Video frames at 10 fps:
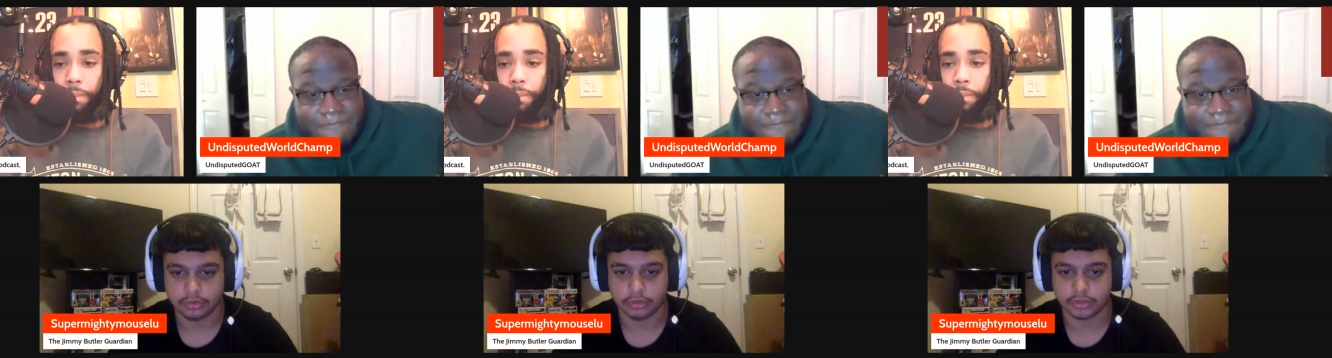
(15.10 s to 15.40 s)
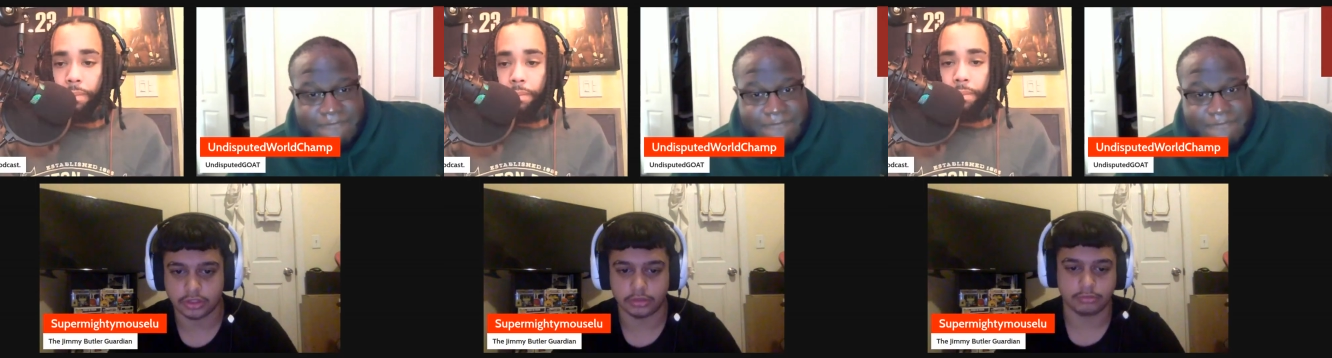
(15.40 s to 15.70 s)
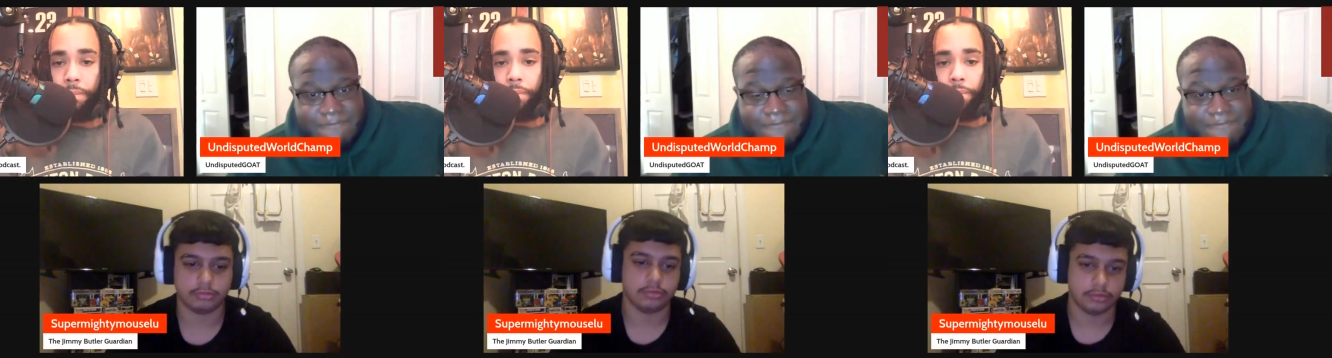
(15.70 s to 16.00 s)
Speaker 1: can go, champ.
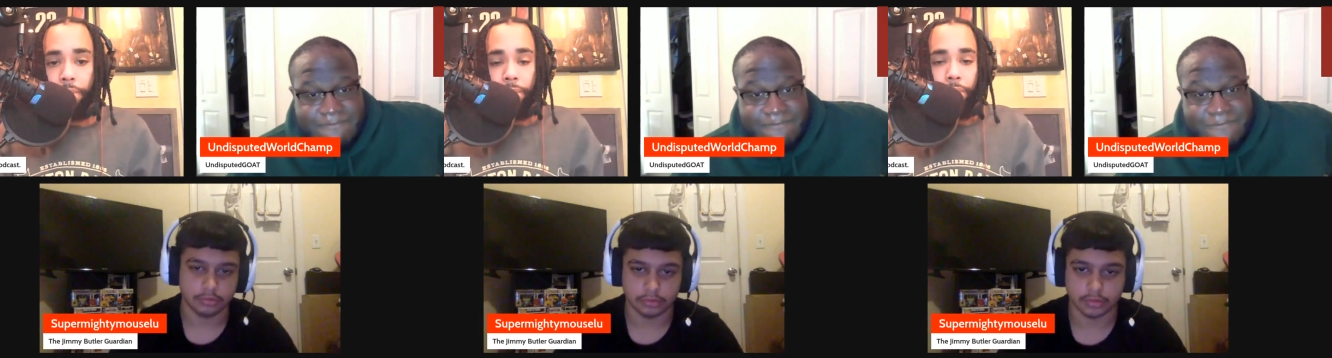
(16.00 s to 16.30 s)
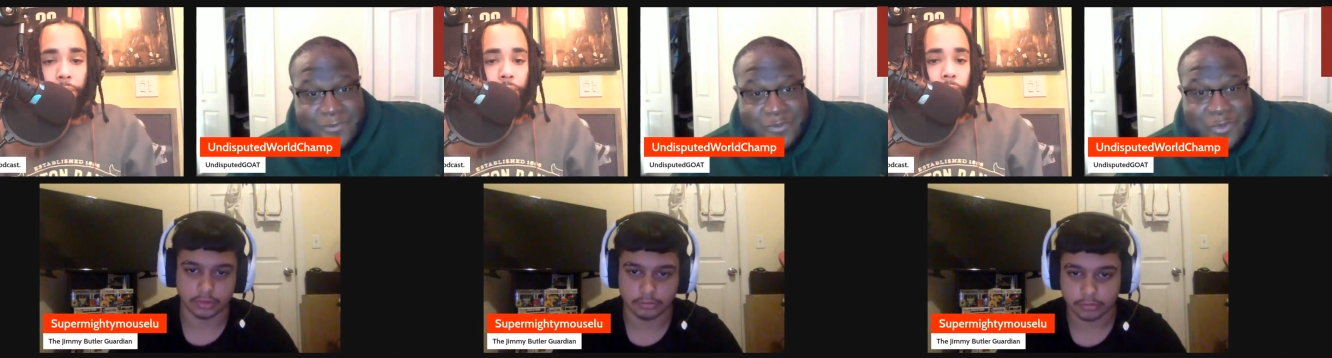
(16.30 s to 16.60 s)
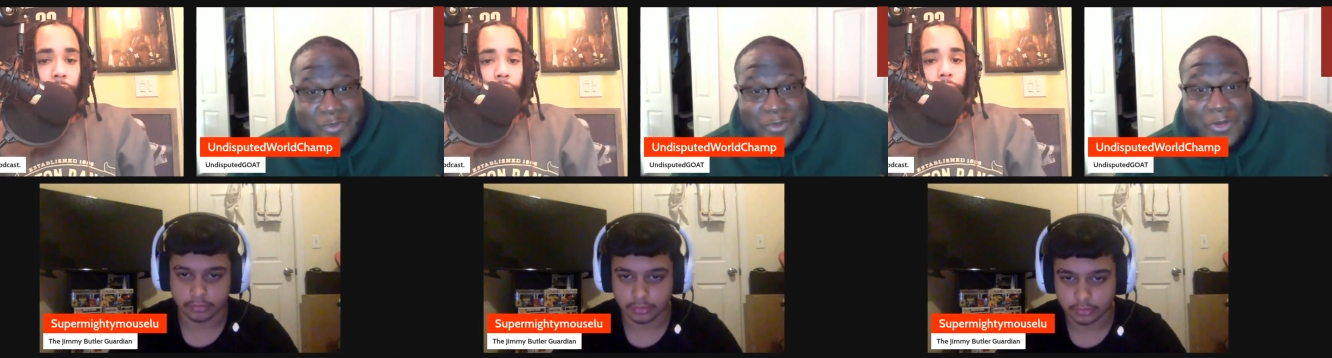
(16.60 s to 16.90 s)
You can go, champ.
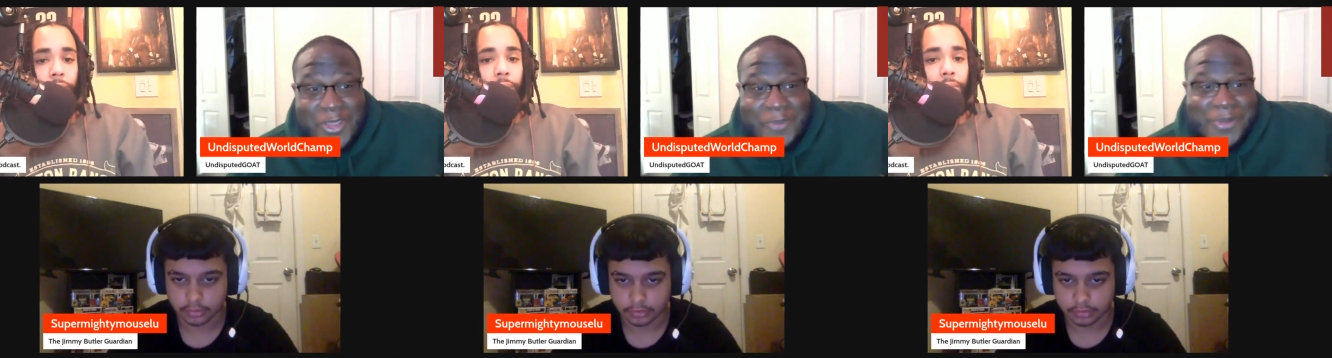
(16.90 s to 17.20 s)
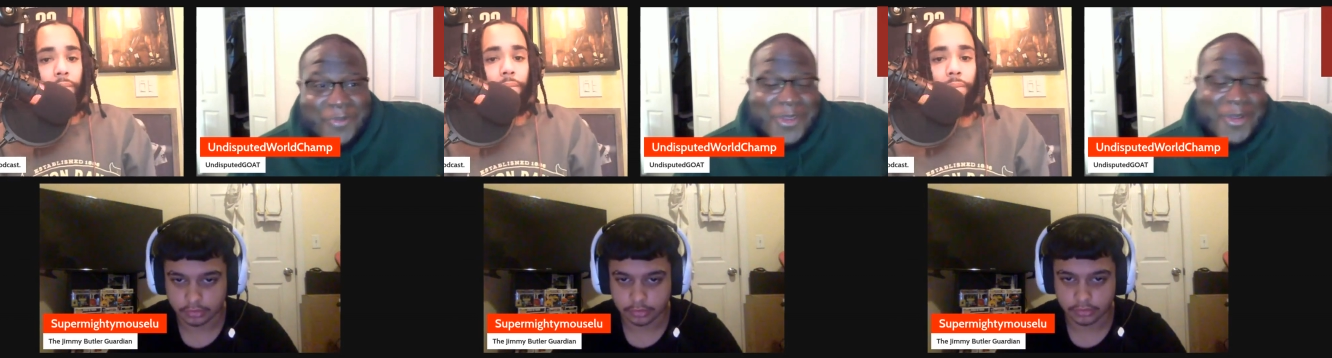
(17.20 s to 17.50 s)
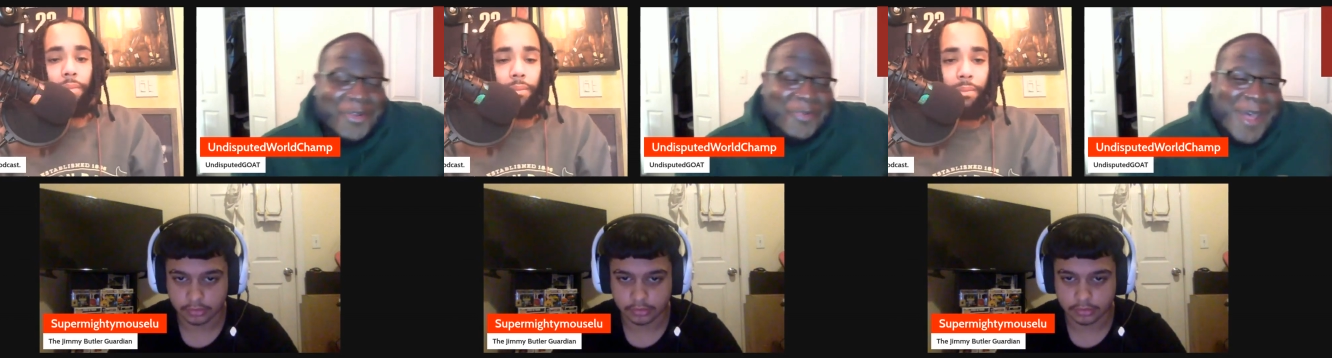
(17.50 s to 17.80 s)
Speaker 2: Okay, put me on the
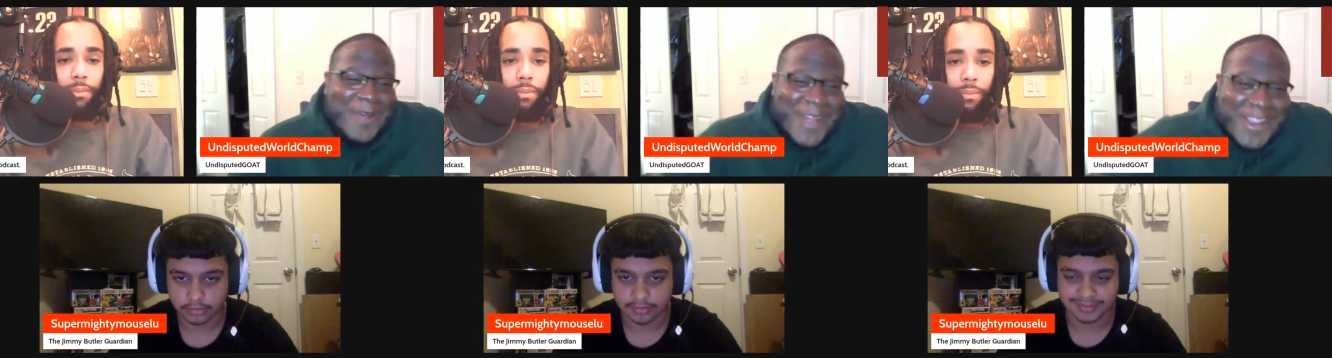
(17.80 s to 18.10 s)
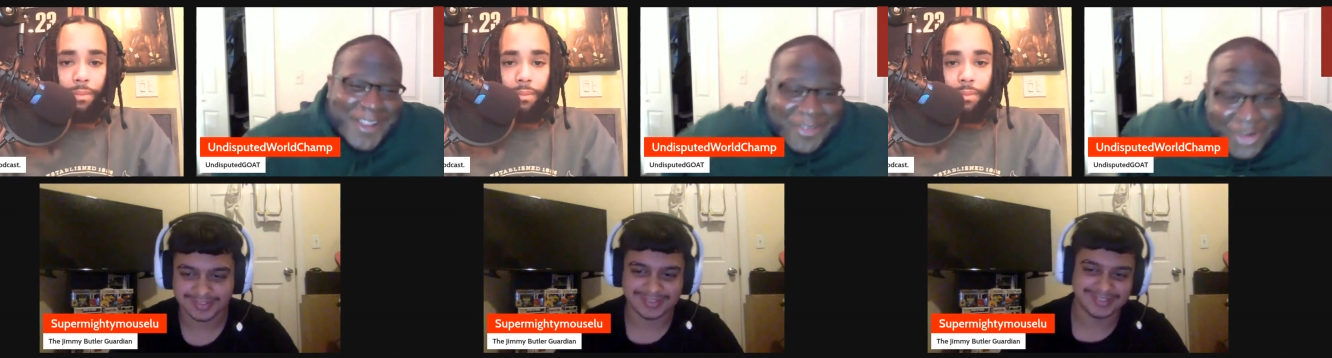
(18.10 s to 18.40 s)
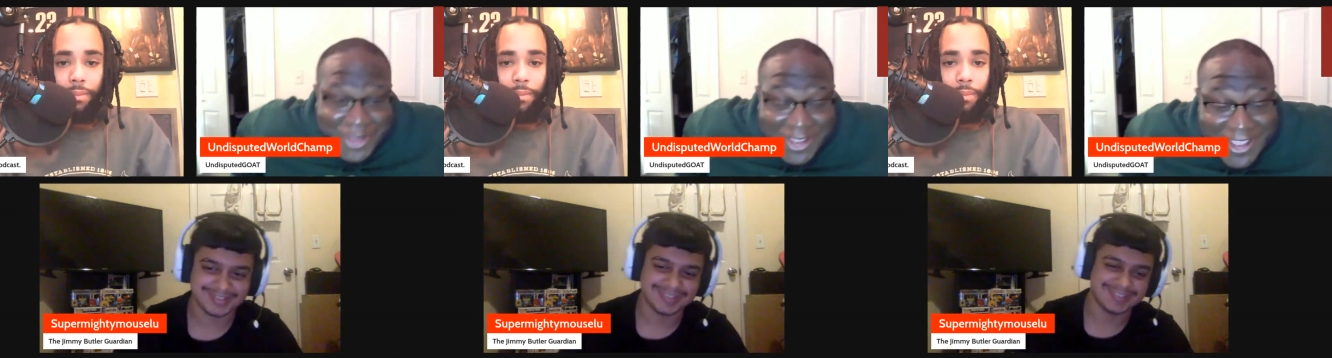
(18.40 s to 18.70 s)
spot. Why don't you?
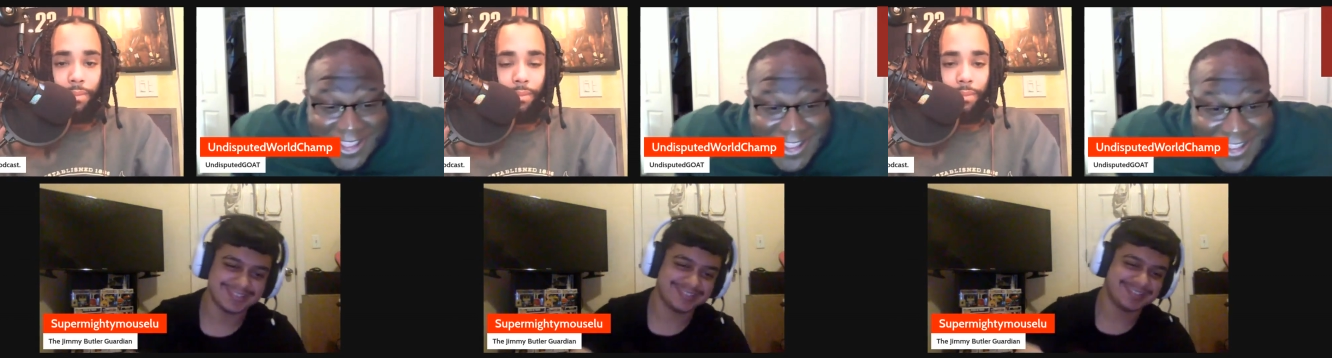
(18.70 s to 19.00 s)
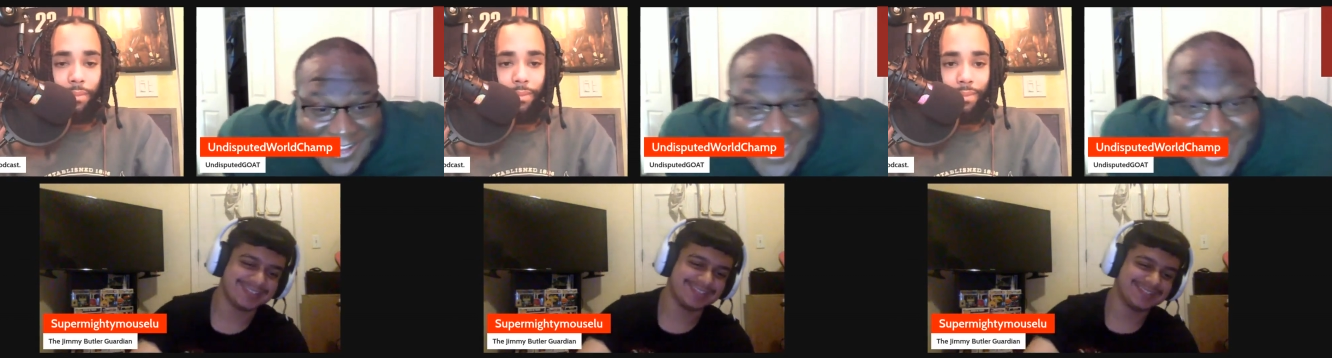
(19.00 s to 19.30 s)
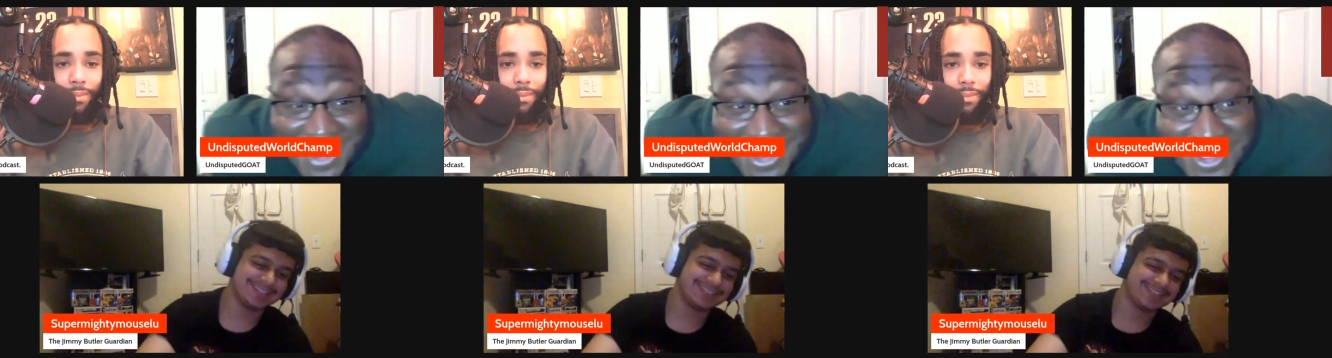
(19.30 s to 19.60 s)
Okay,
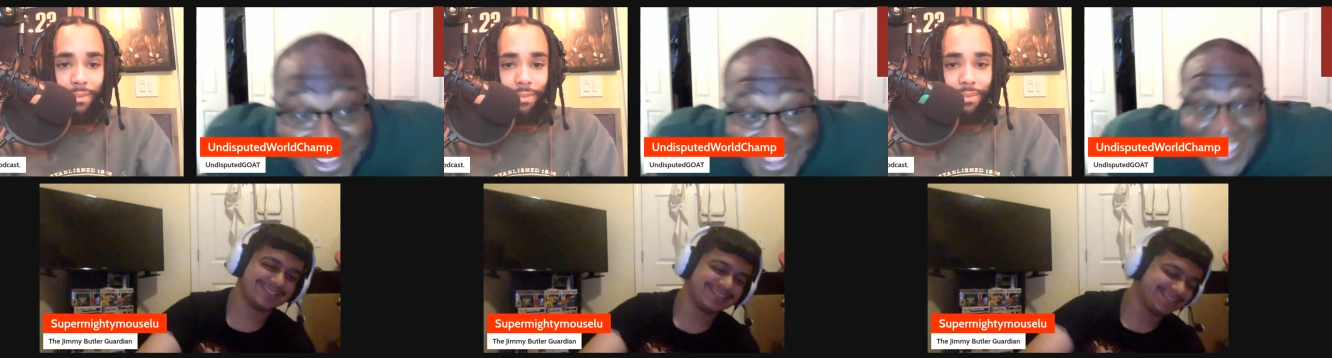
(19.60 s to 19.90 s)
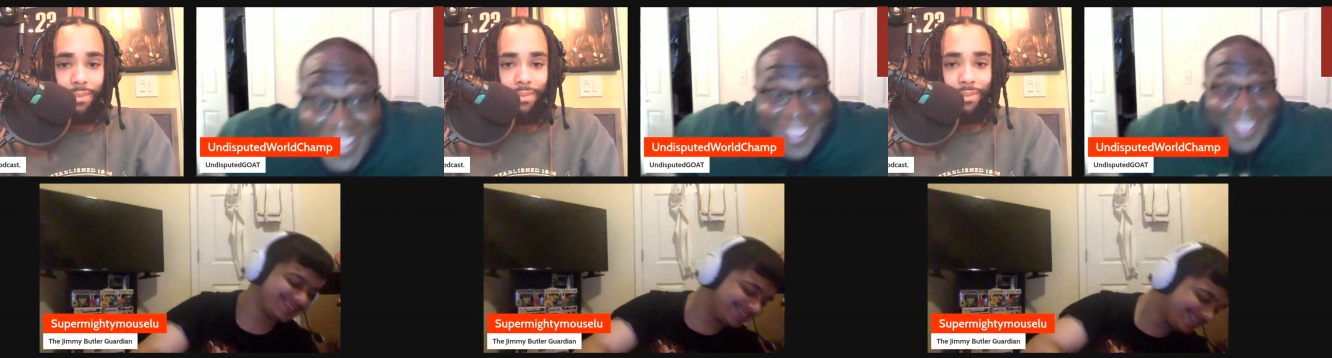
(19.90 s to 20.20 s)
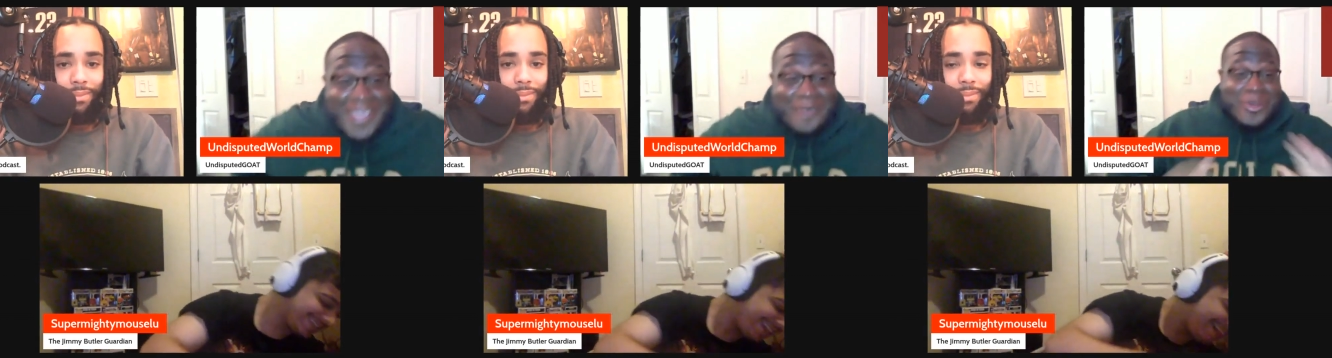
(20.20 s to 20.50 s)
here
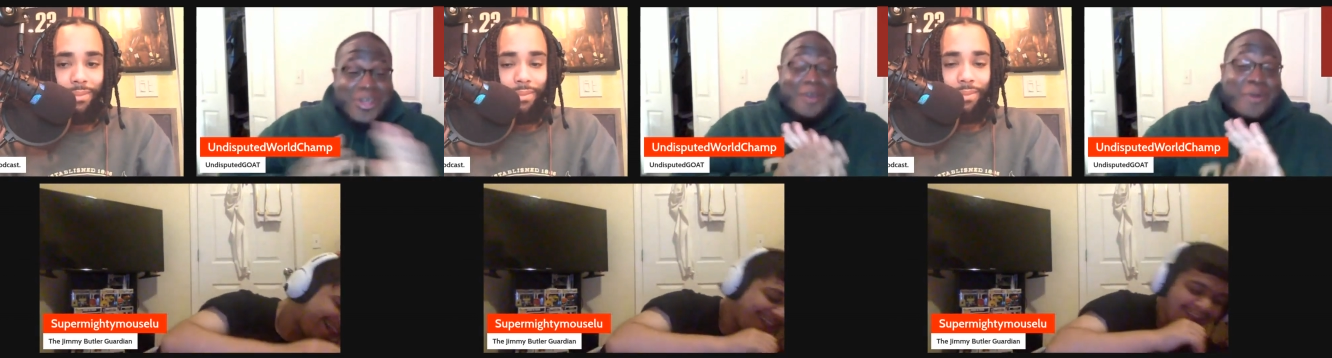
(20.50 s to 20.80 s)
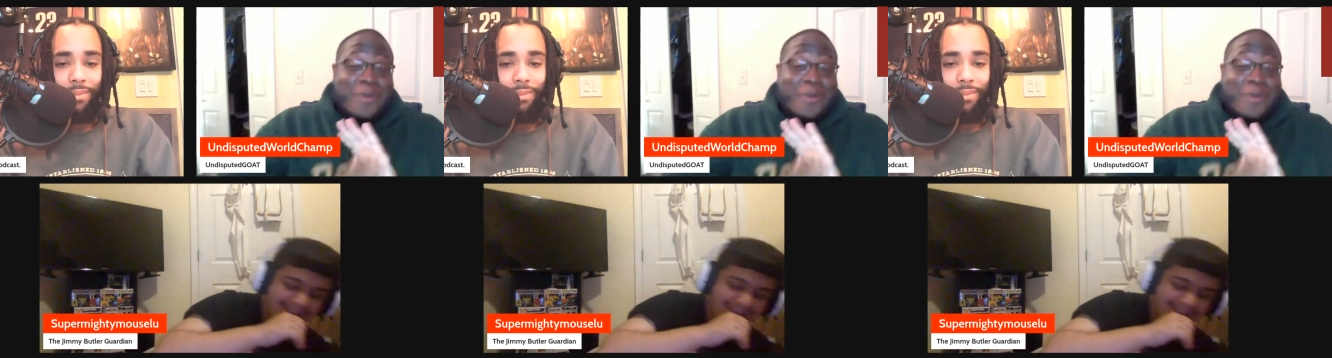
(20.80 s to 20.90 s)
we go.